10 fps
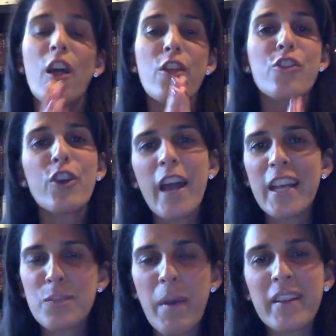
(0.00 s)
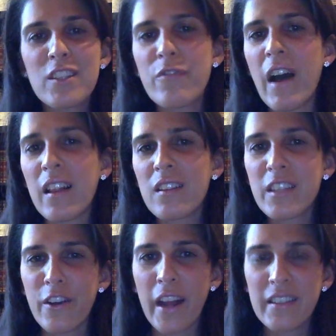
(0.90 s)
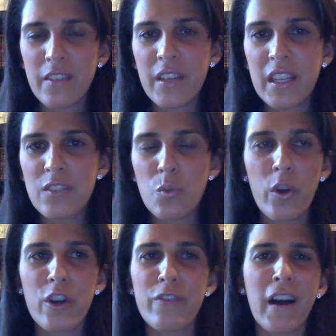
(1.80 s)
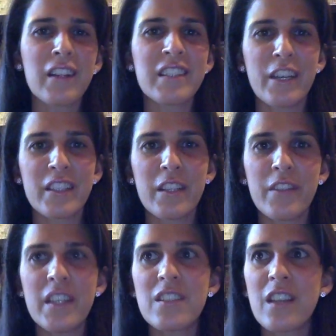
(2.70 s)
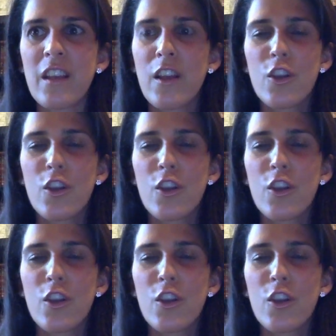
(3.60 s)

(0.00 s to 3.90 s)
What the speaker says: The third aspect is the volunteer activities. What are volunteer activities?